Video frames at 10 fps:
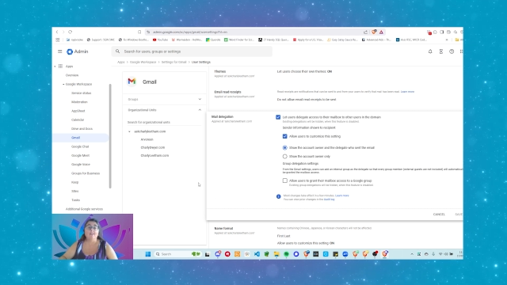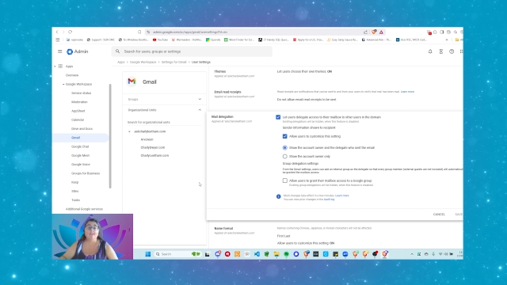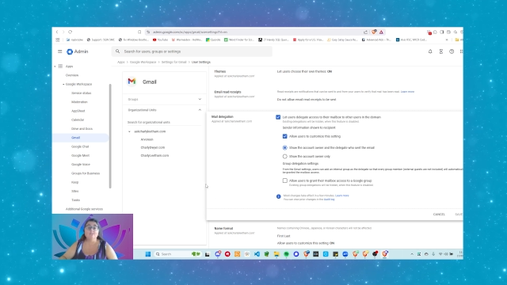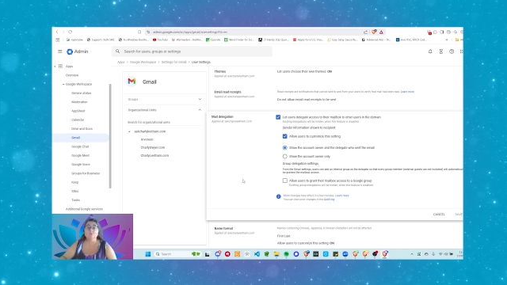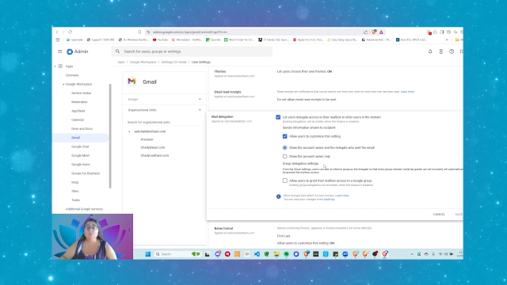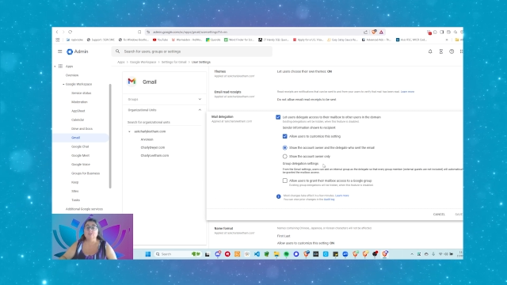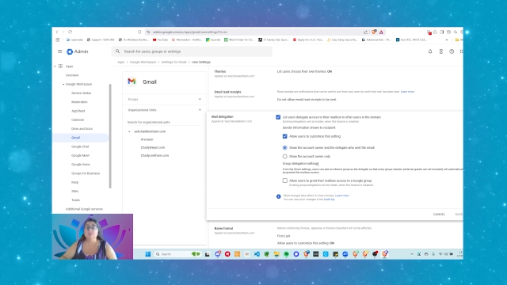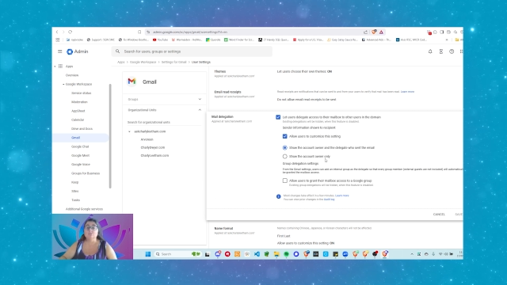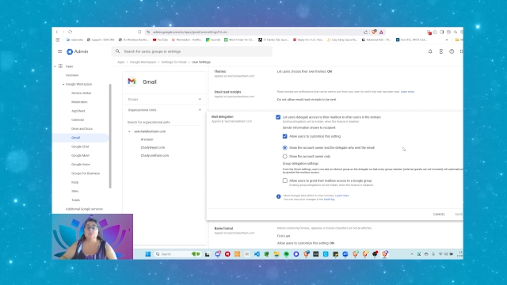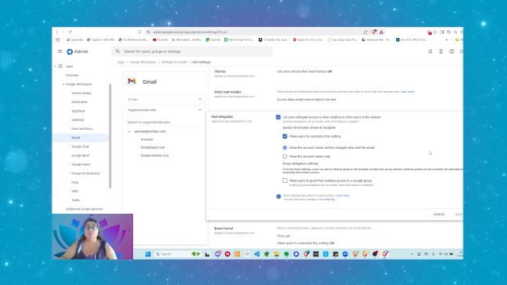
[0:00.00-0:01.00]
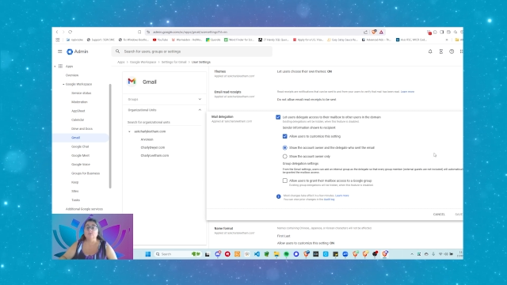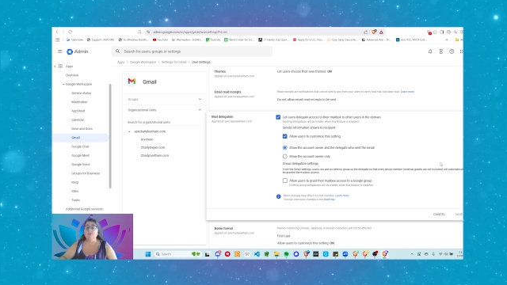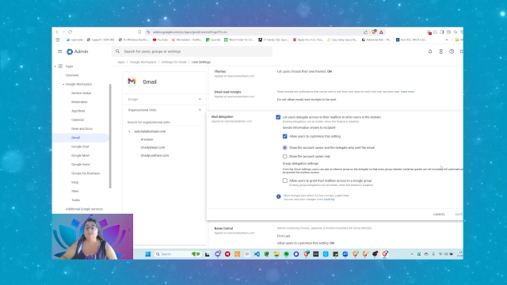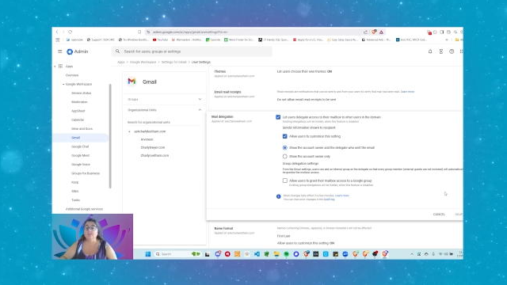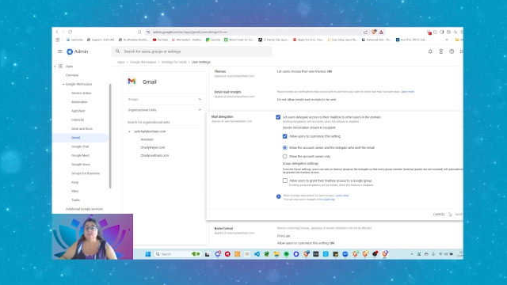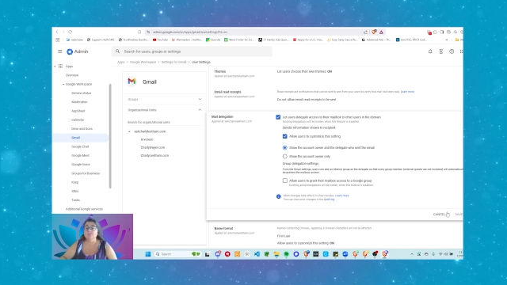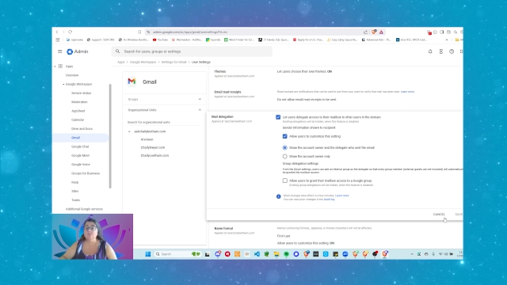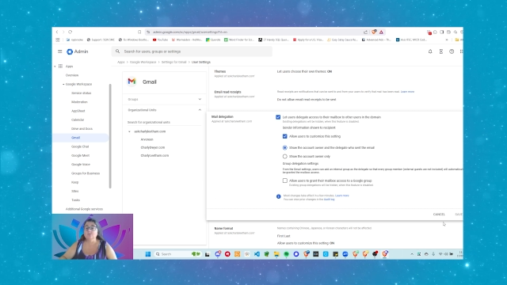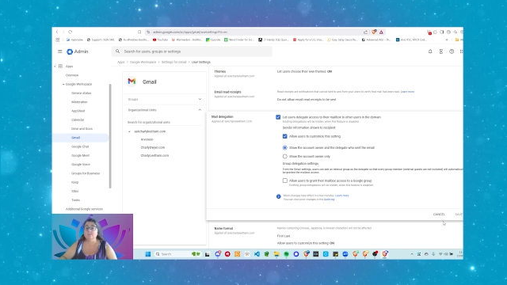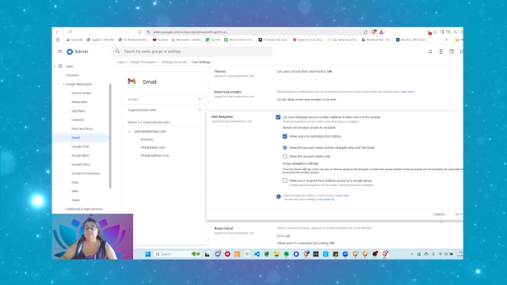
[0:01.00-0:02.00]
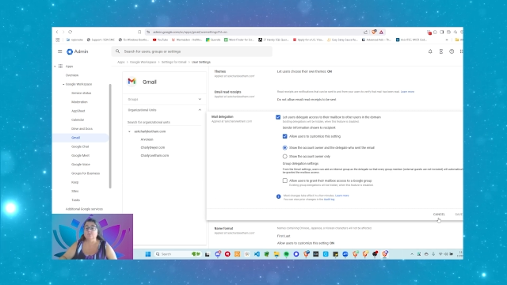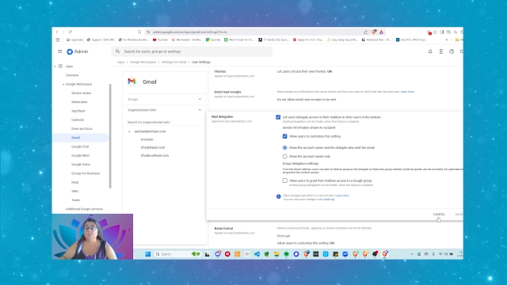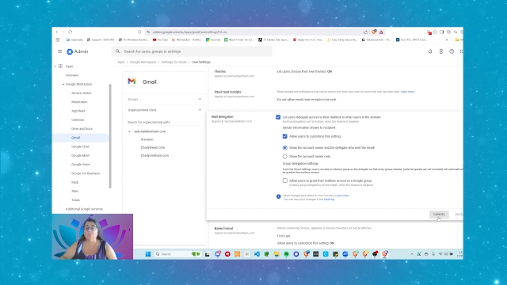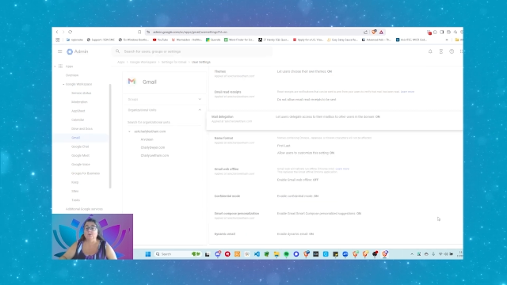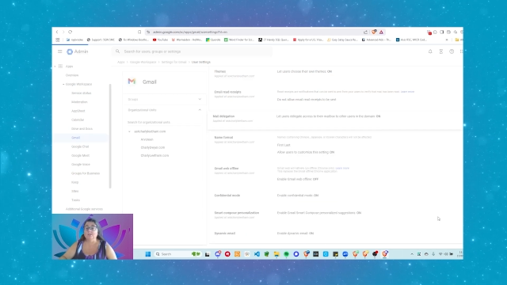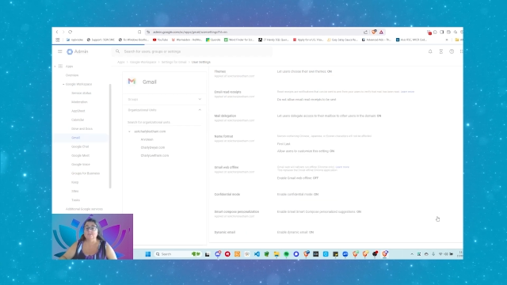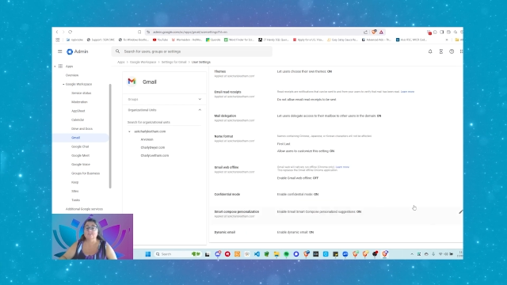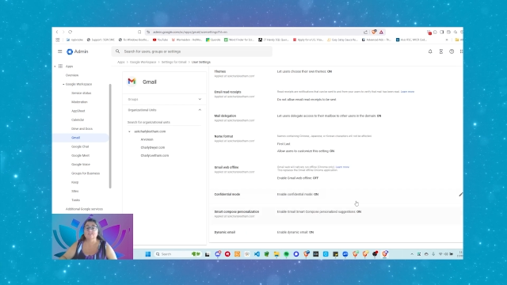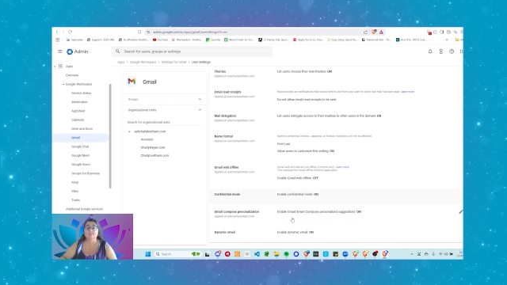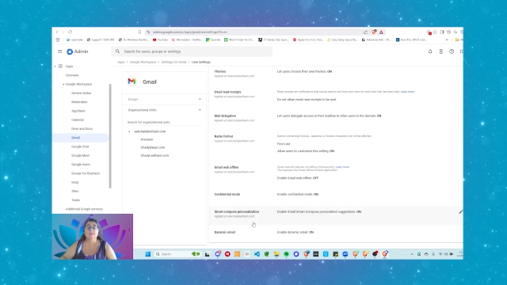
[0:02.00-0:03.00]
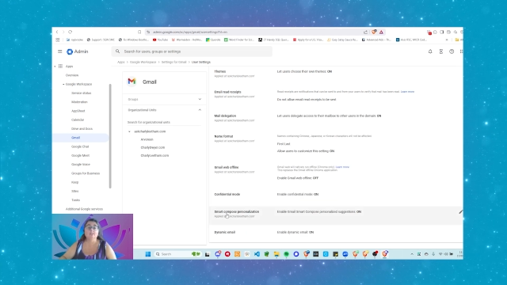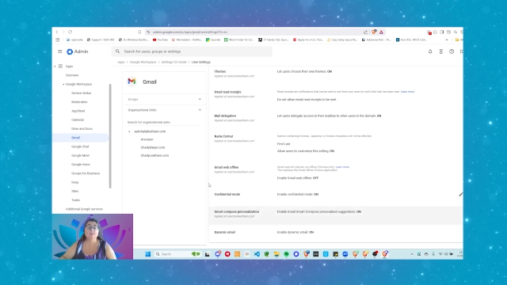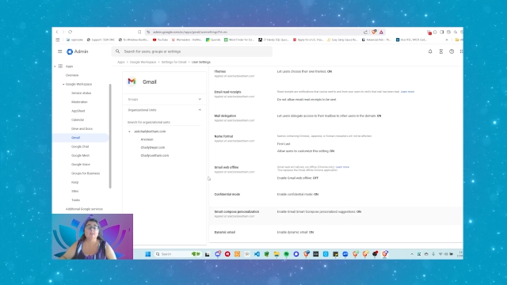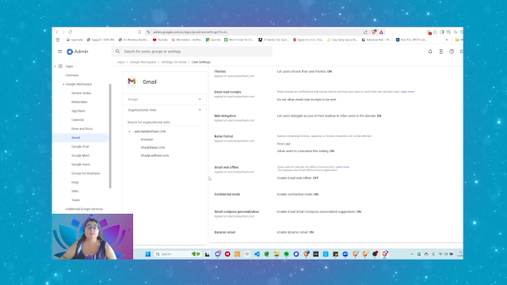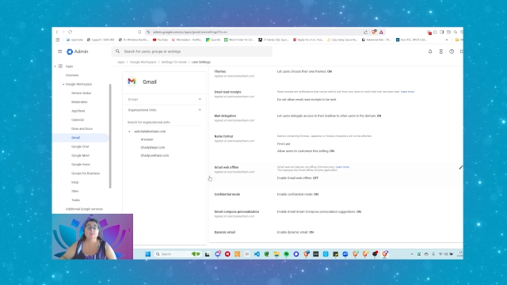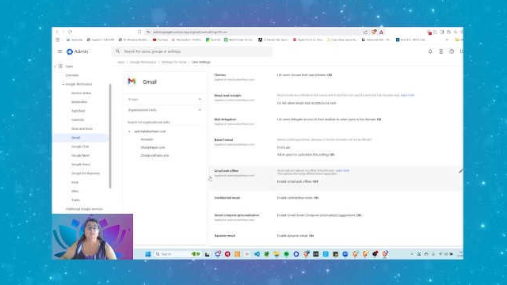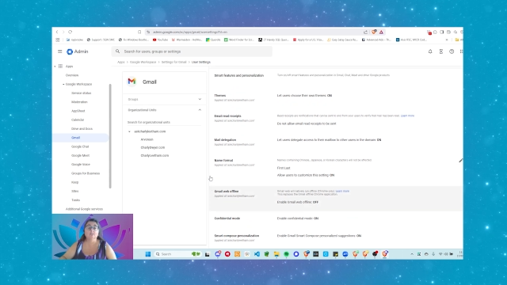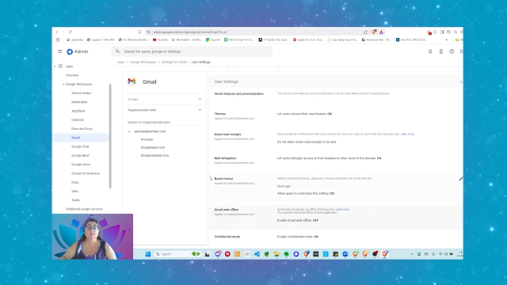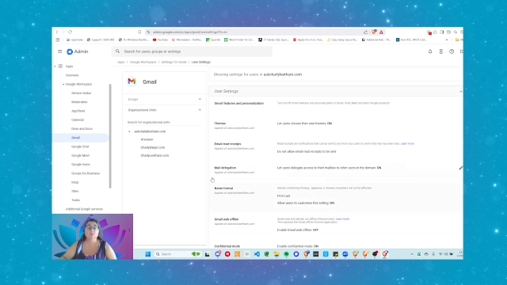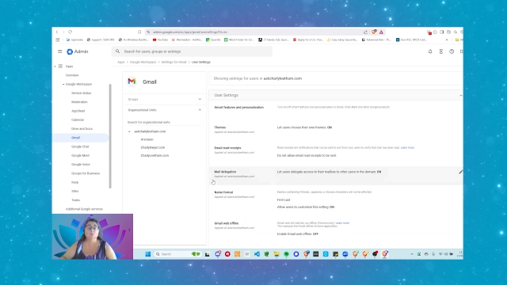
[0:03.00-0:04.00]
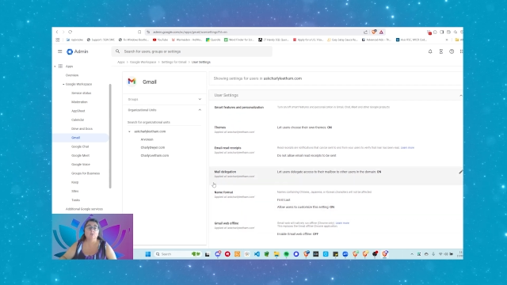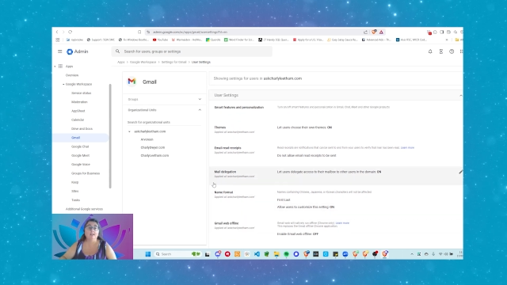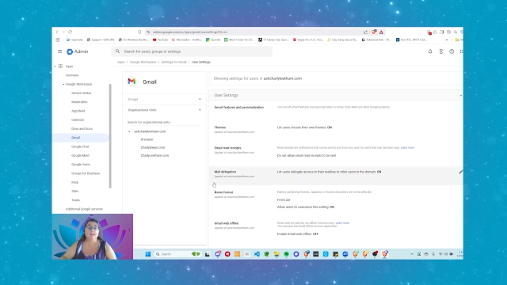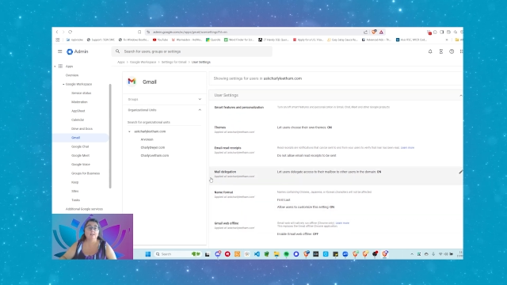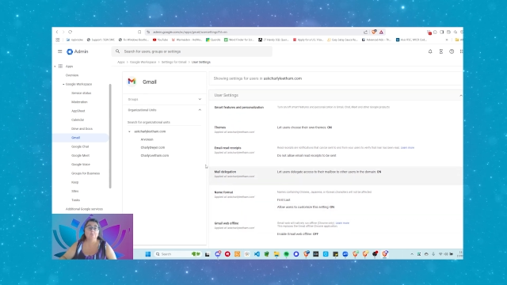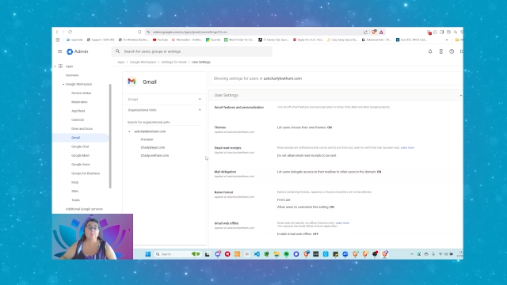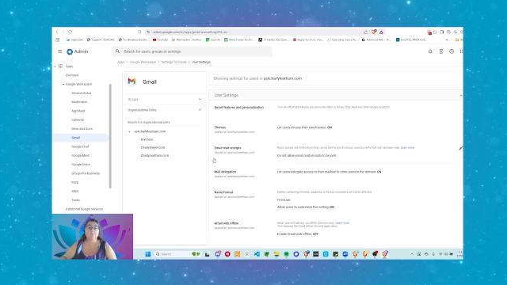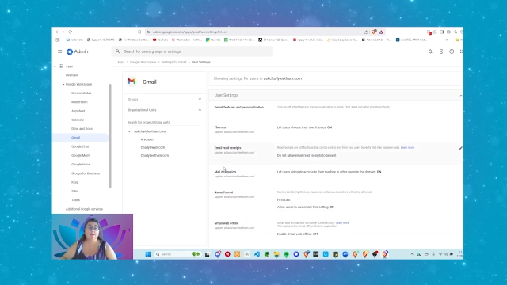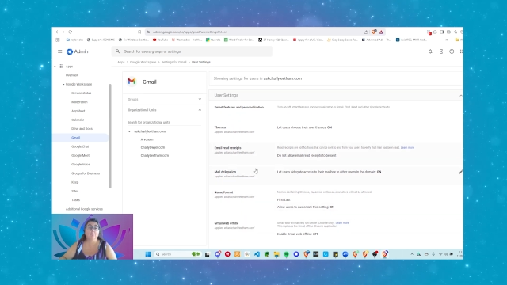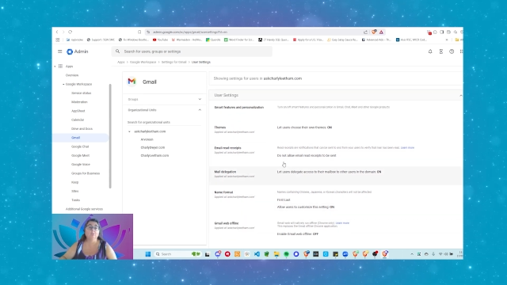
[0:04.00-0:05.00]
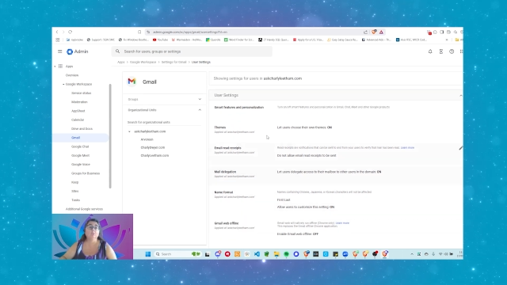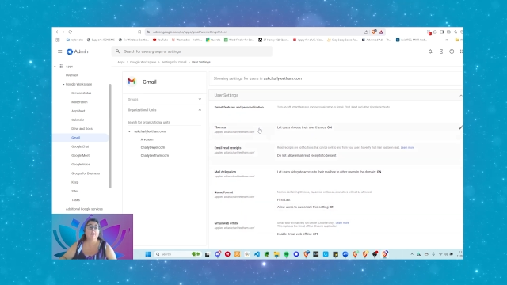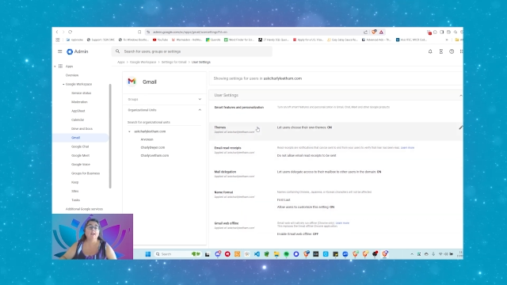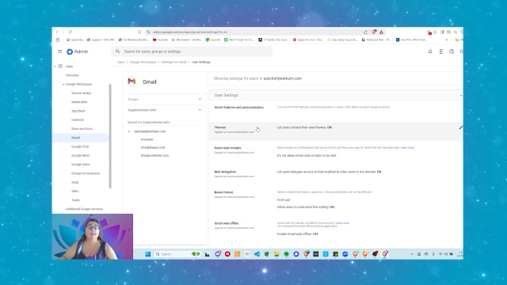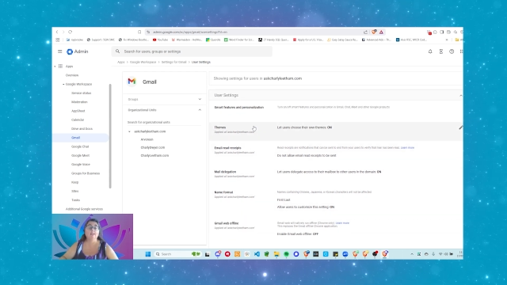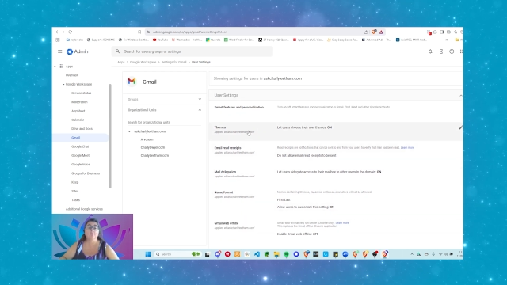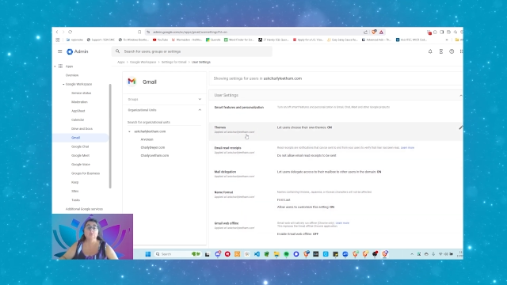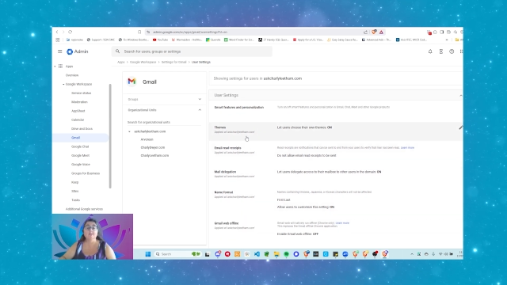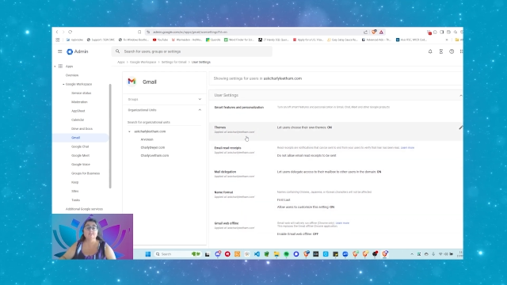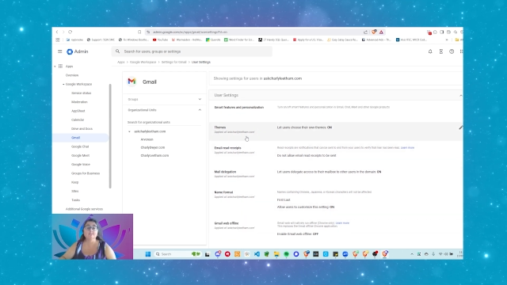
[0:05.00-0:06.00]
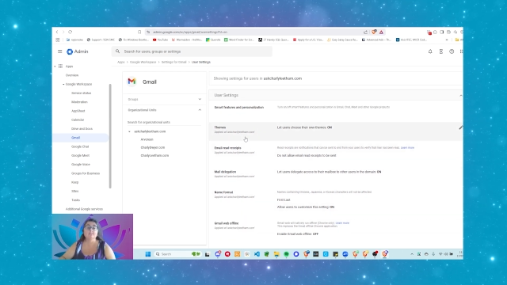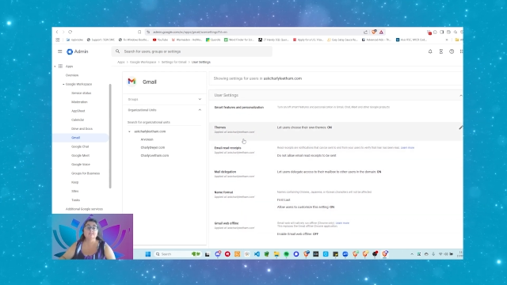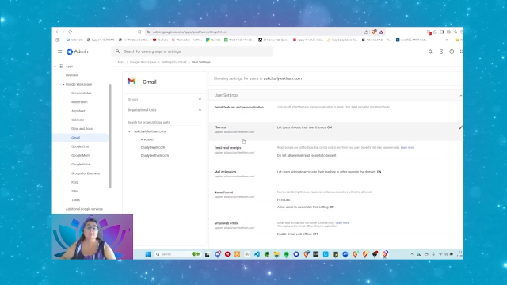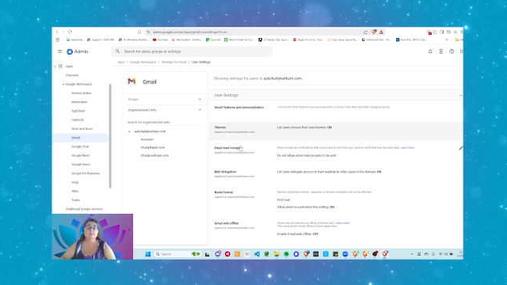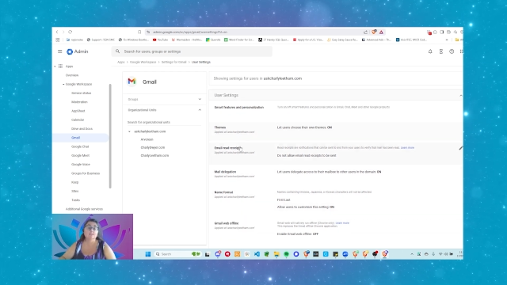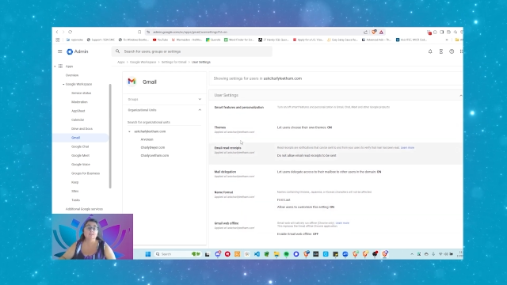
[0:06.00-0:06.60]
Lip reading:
Nobody's mouth can be seen.